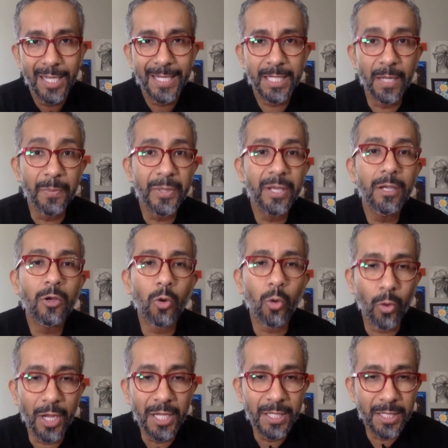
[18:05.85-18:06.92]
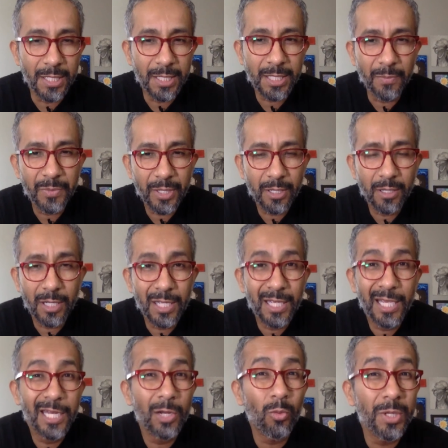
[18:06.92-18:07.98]
Something crazy,
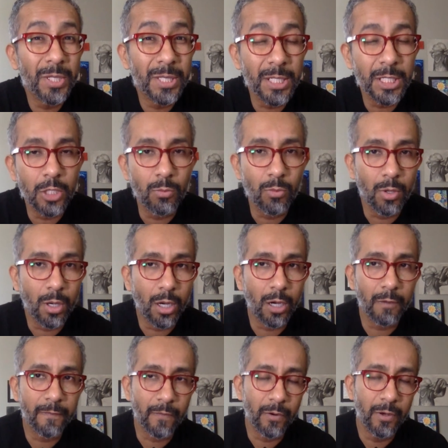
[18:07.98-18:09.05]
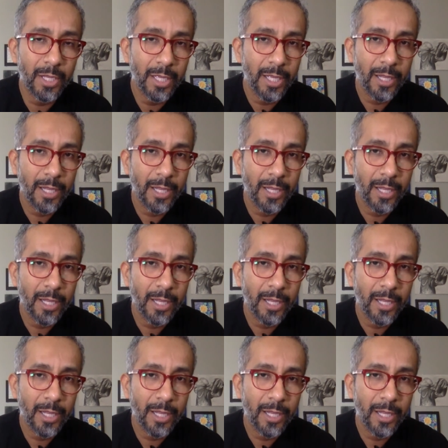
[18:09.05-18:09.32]
an irresistible offer.